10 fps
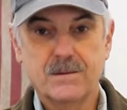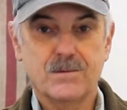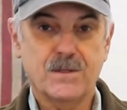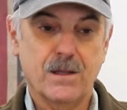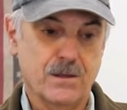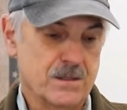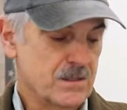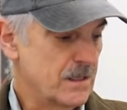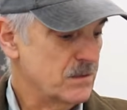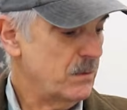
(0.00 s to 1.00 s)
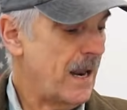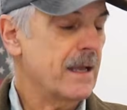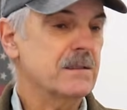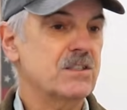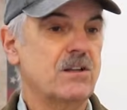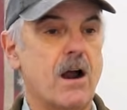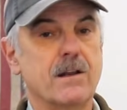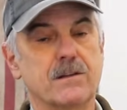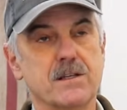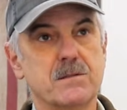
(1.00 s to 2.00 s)
sell these things. And when I
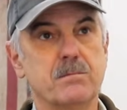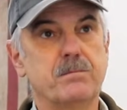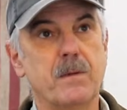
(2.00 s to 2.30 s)
started this